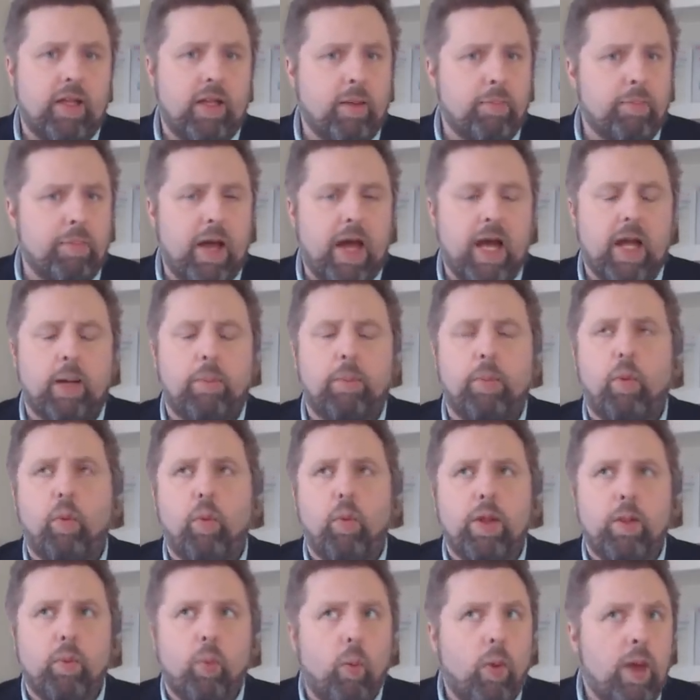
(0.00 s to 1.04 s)
incompatible
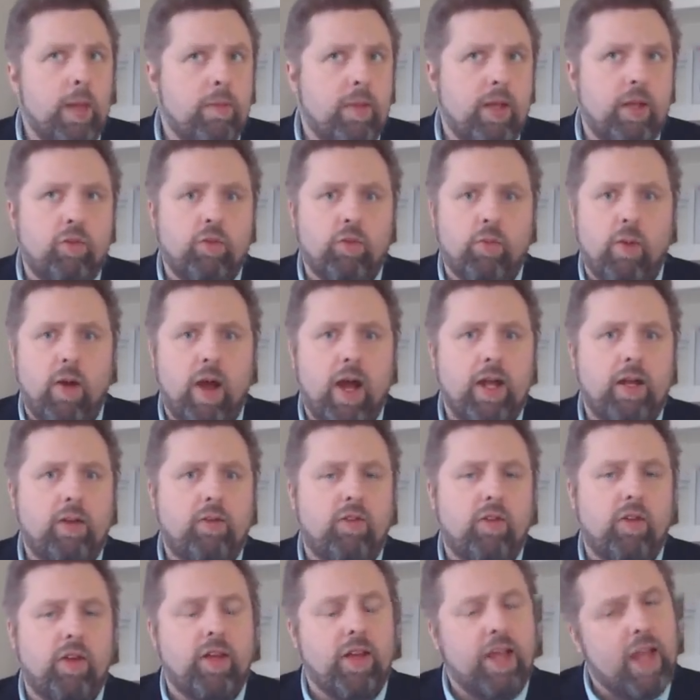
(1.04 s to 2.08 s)
with women's
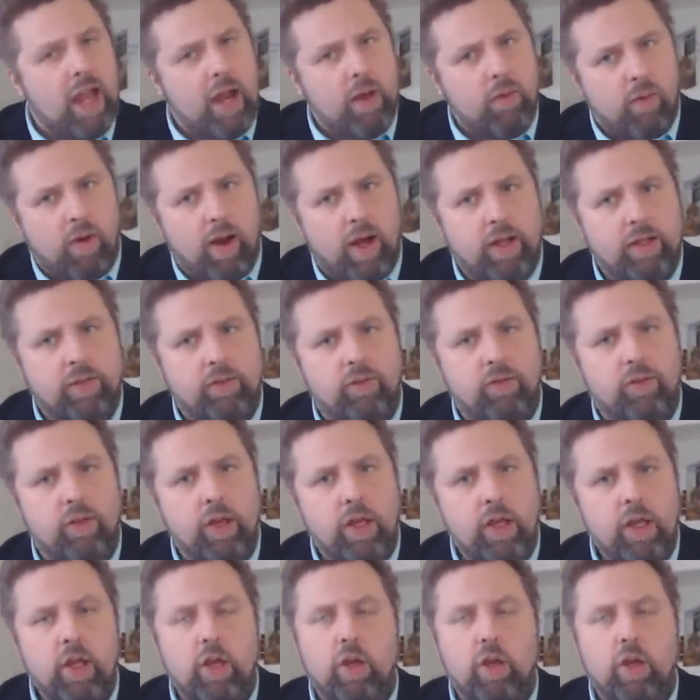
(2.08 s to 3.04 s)
rights and gay rights.